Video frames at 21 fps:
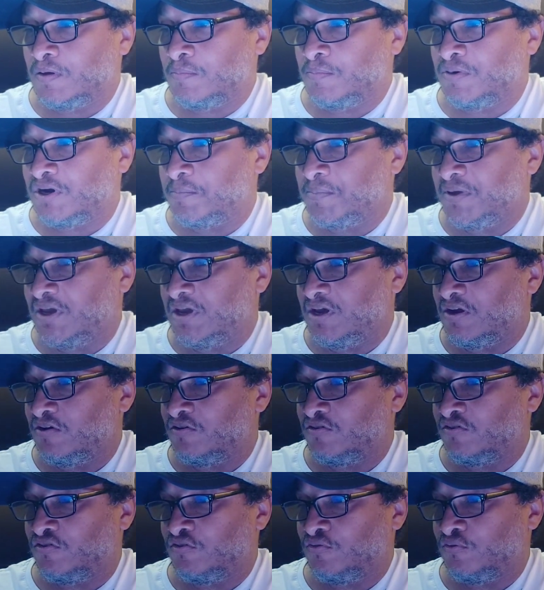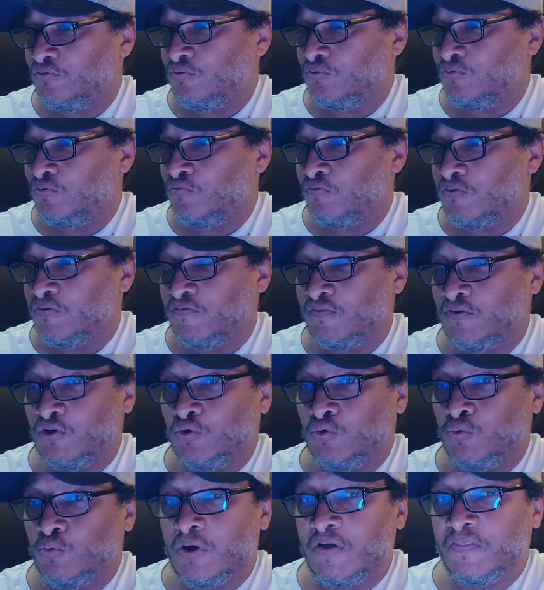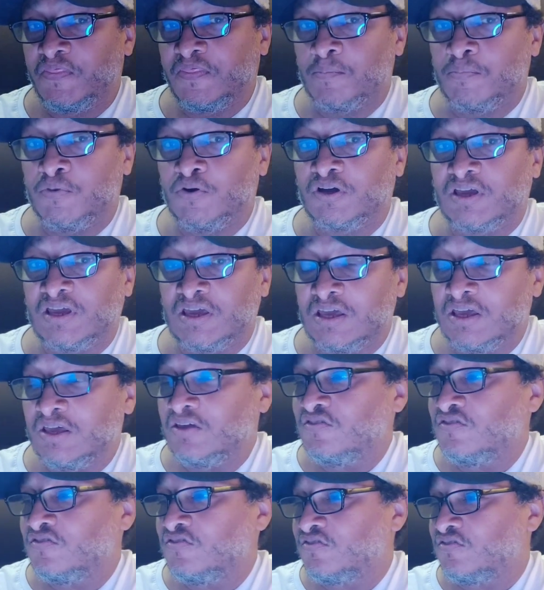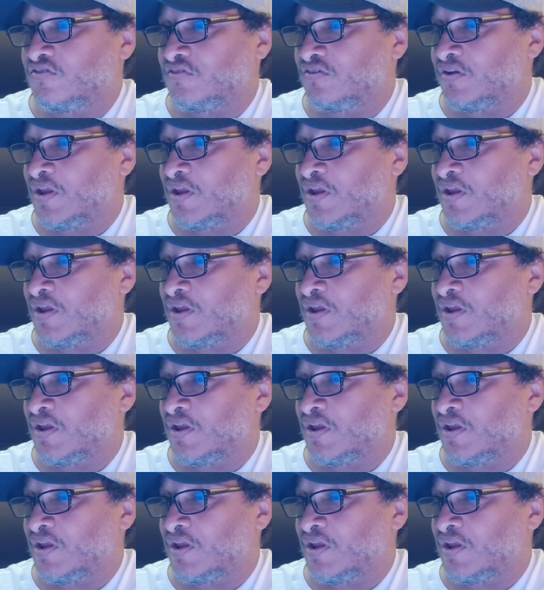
But I'm here to review what the book is,